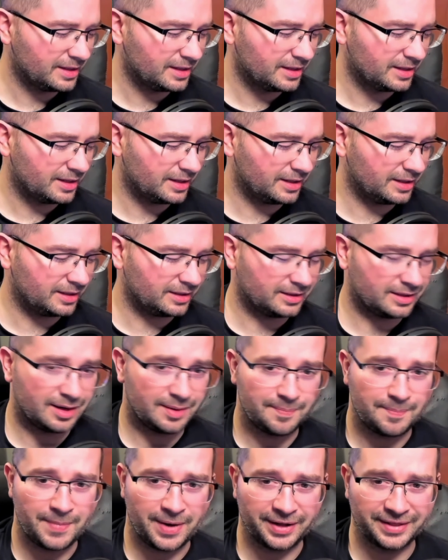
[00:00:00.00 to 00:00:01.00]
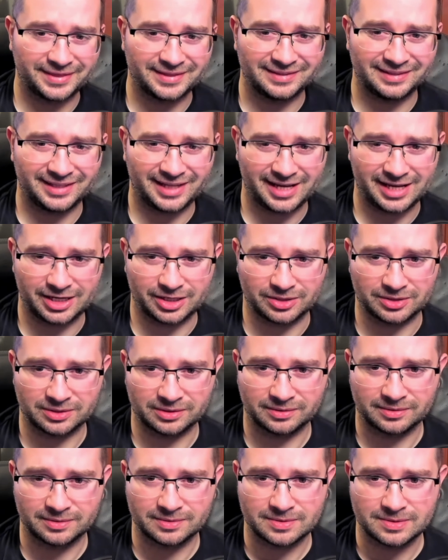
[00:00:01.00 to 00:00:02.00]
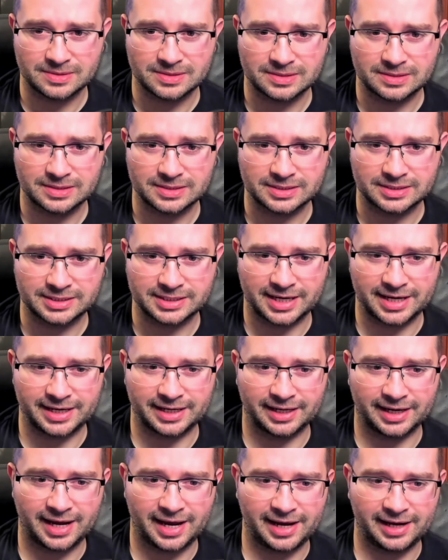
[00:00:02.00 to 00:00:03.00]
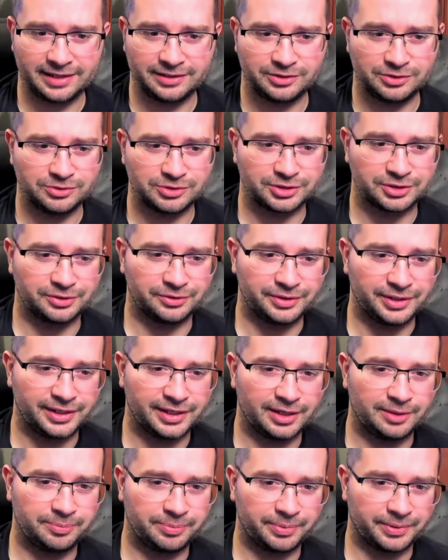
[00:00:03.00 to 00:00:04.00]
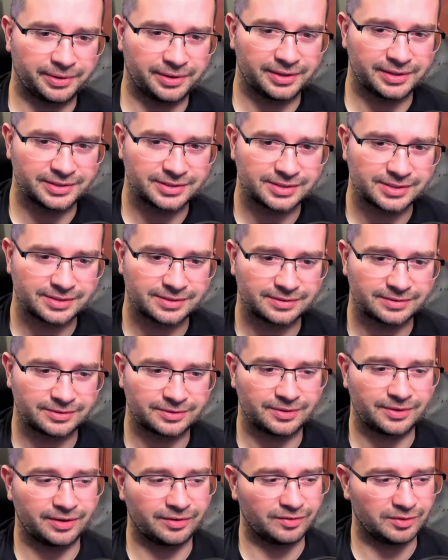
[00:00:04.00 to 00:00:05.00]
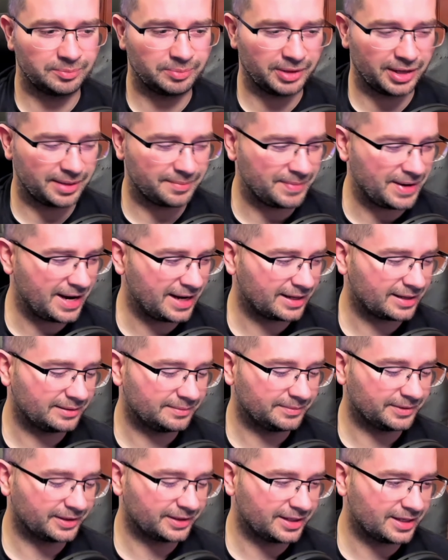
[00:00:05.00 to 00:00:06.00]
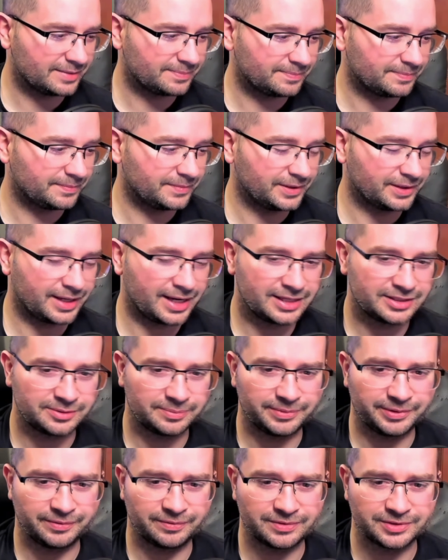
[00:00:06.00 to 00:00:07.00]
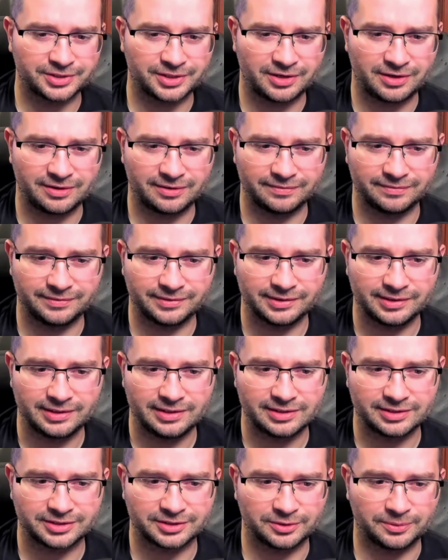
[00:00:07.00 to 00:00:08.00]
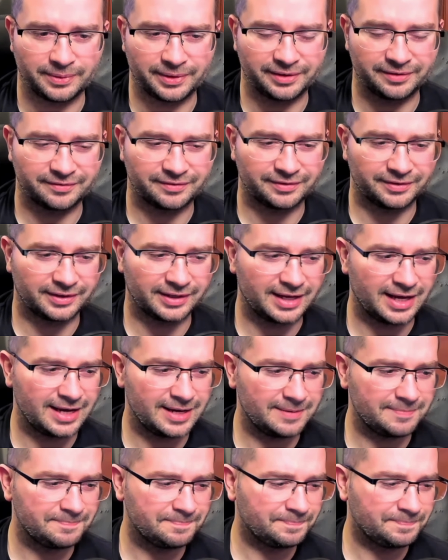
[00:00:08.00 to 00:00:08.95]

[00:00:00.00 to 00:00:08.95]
a month later saying, hey, do you still need help with this? So I reply back. I'm like, yep, it hasn't been resolved. Still waiting for the game.